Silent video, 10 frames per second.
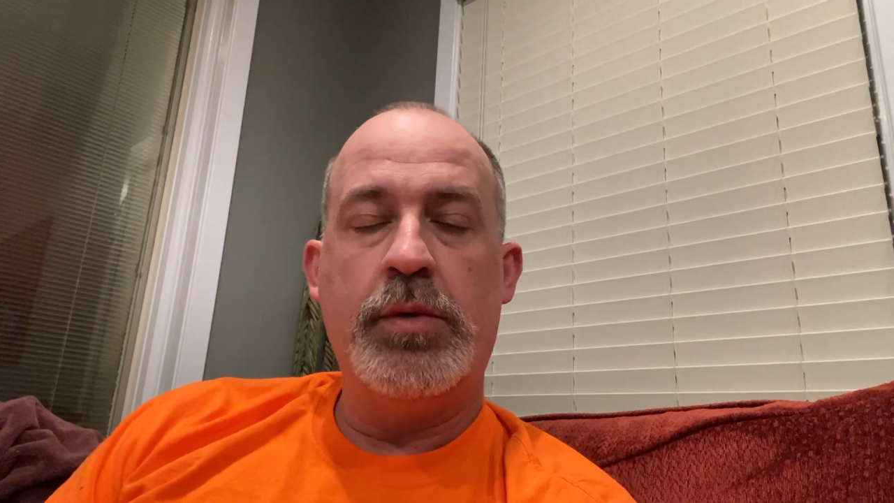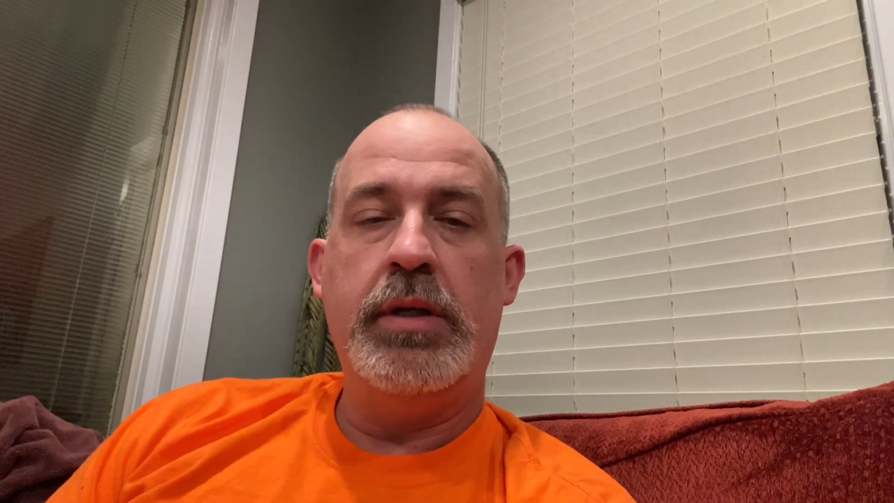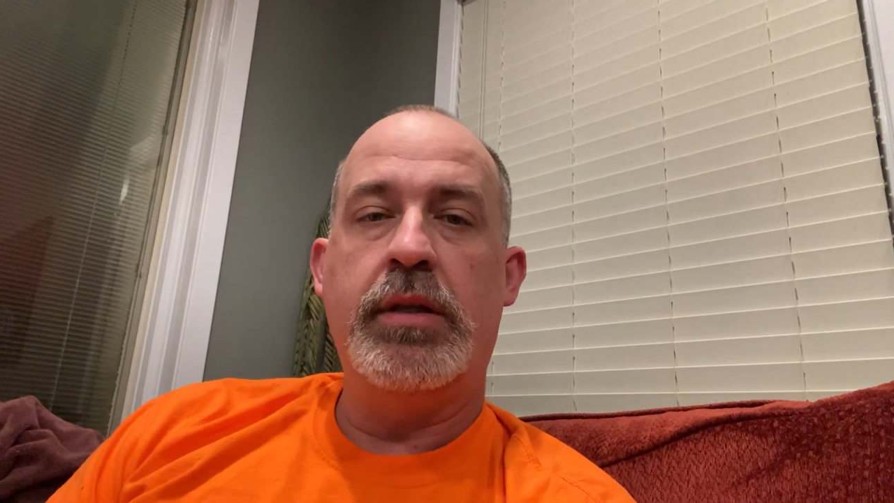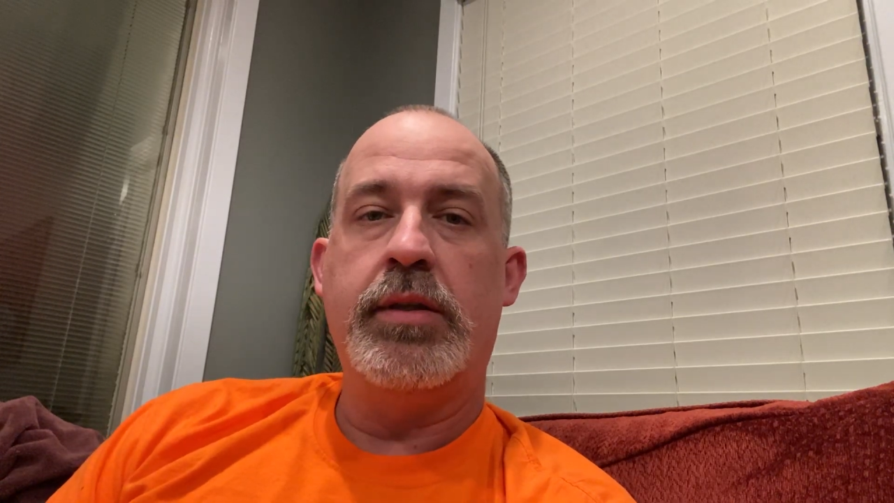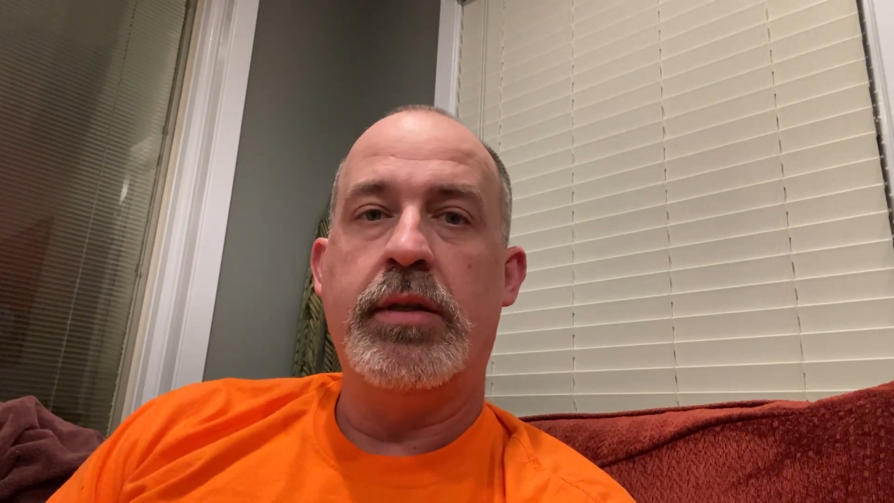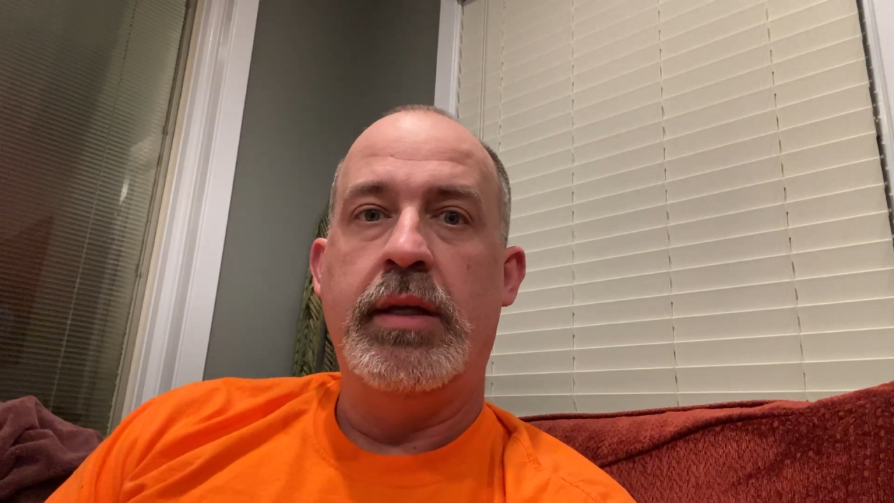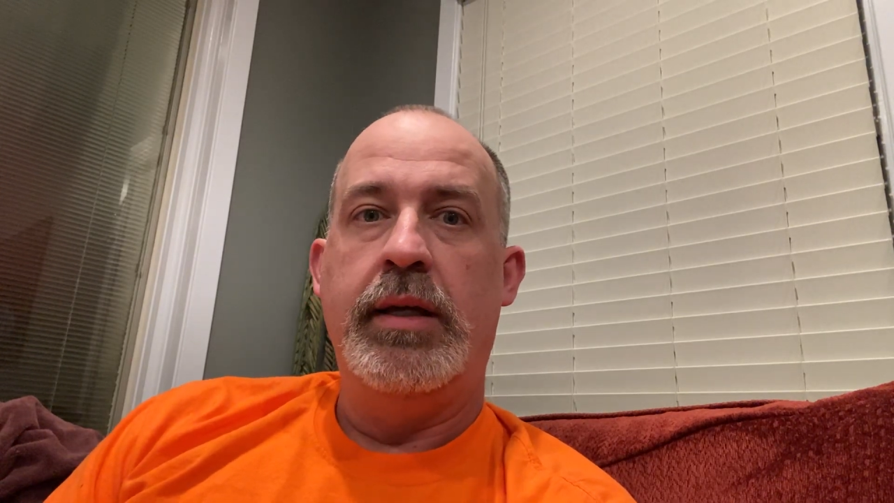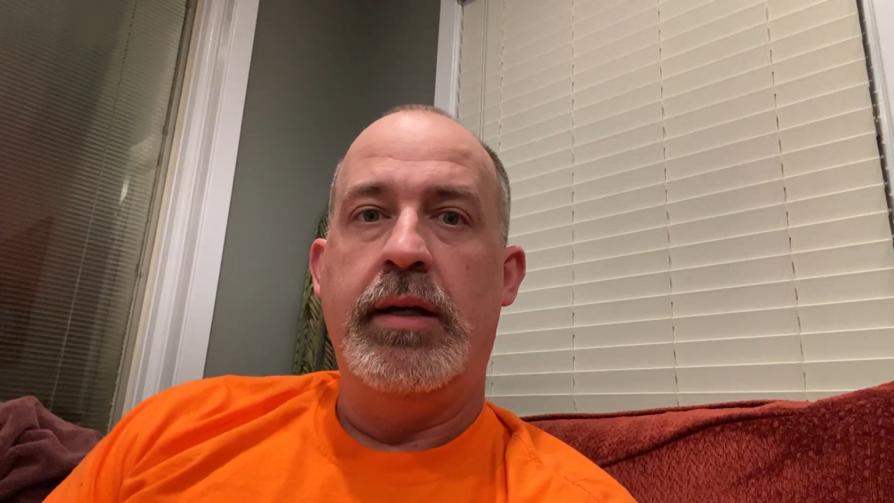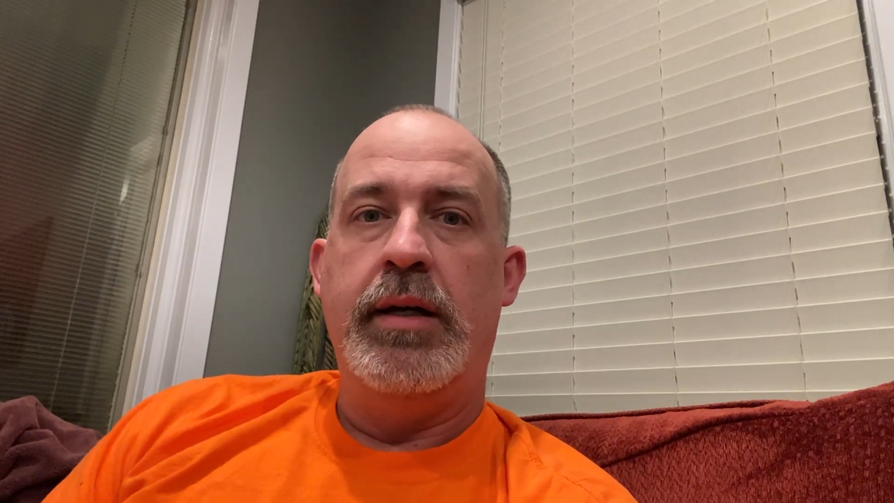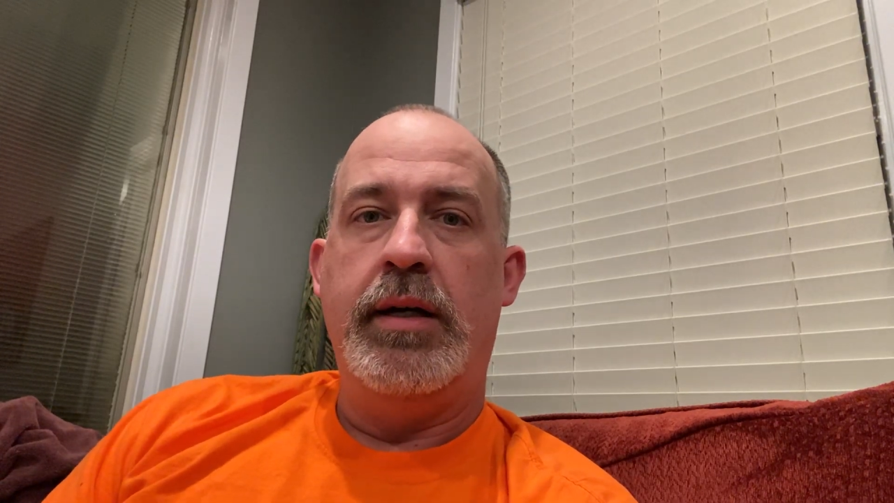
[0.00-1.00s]
with.
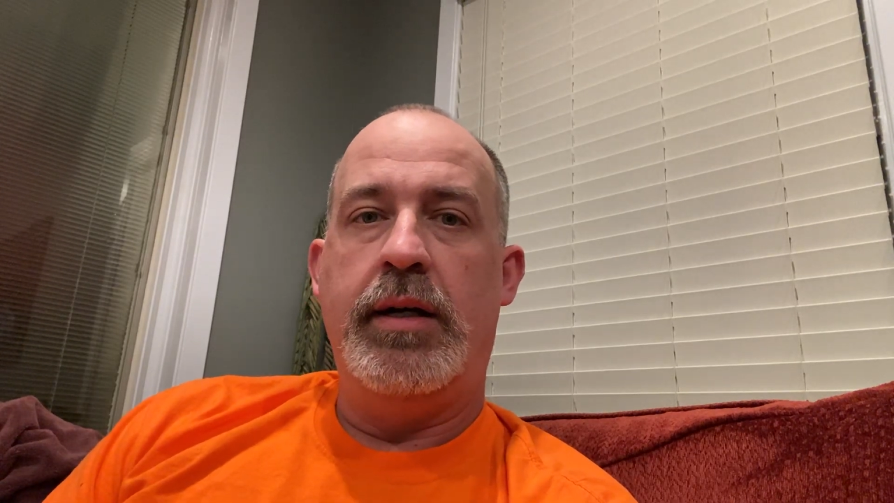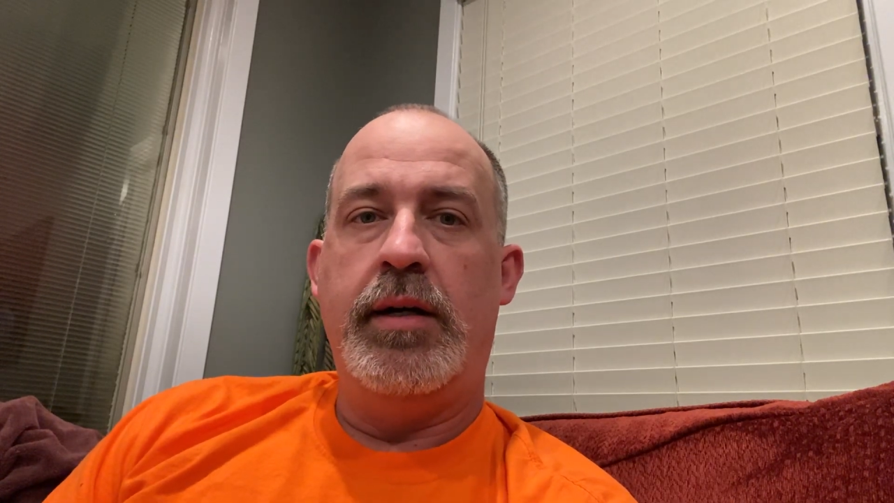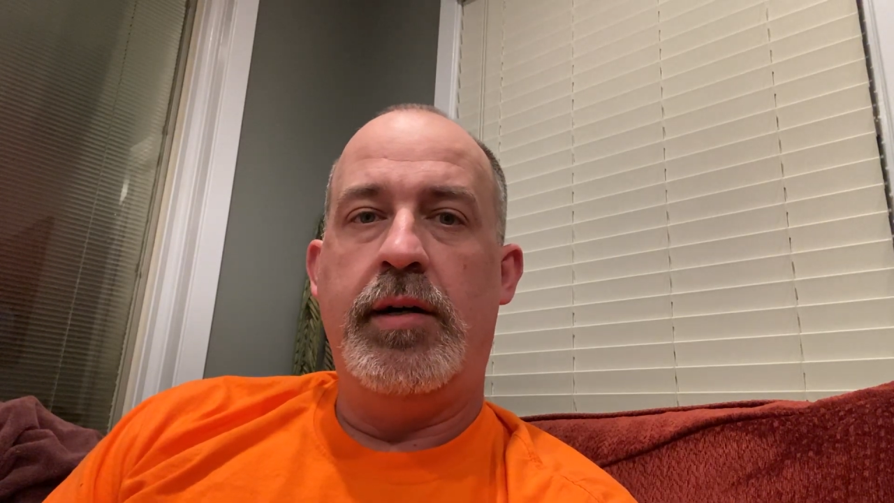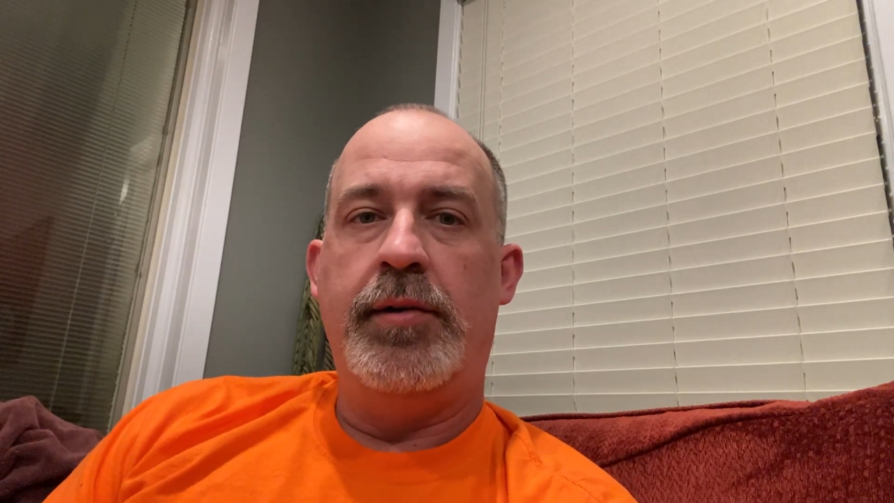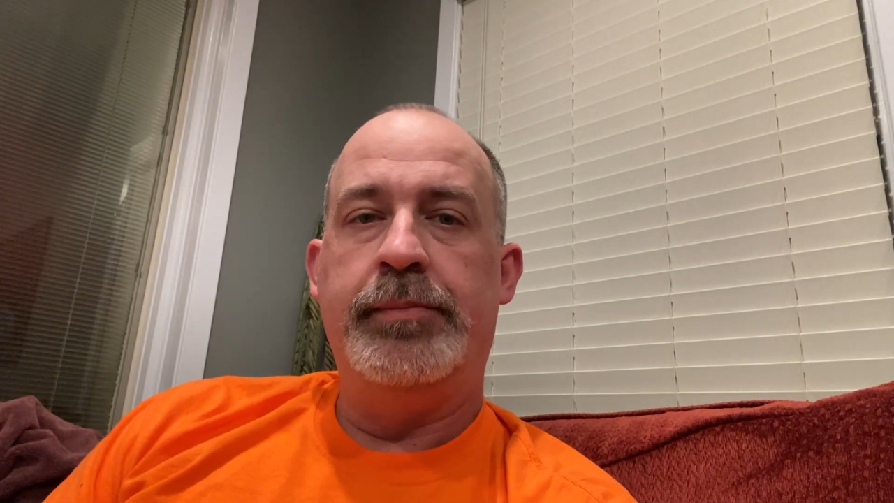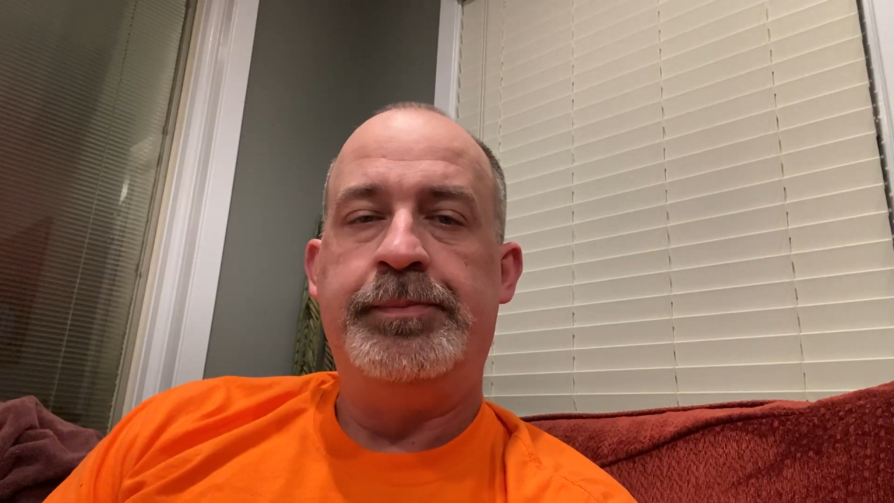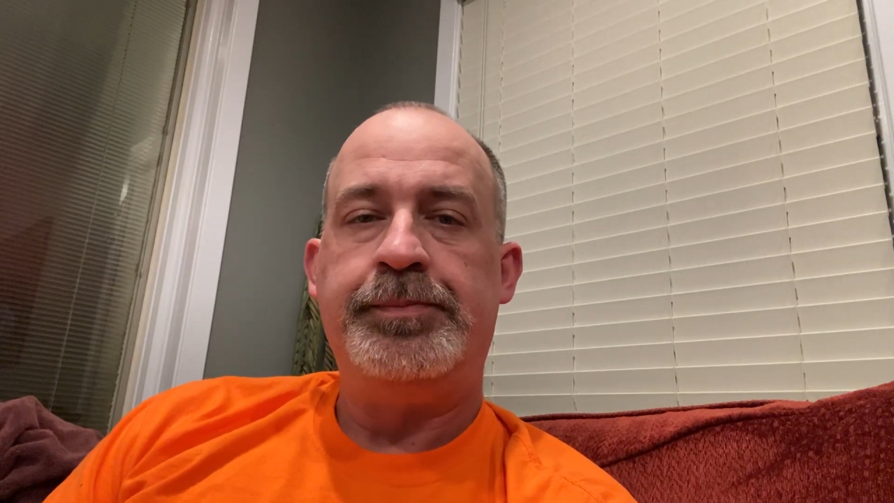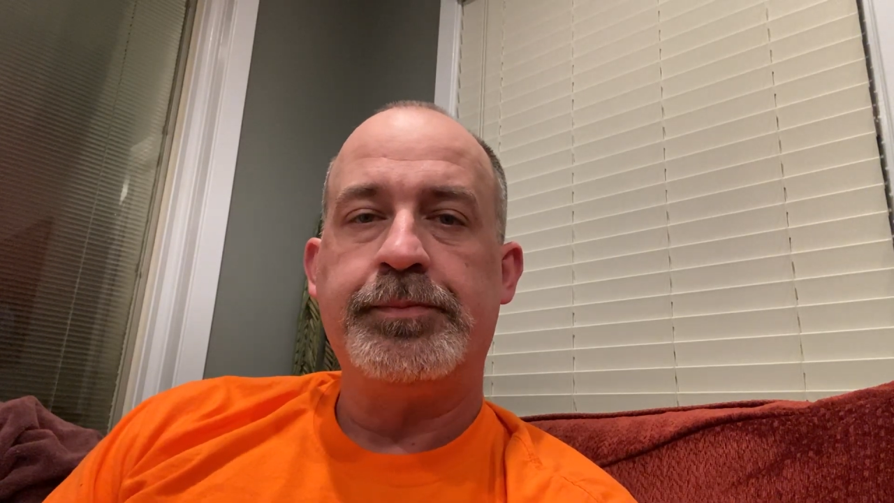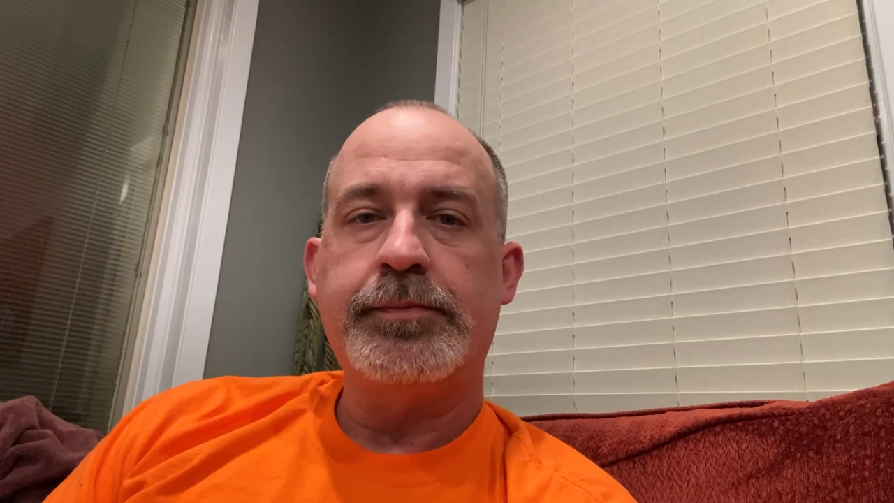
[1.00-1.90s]
Um,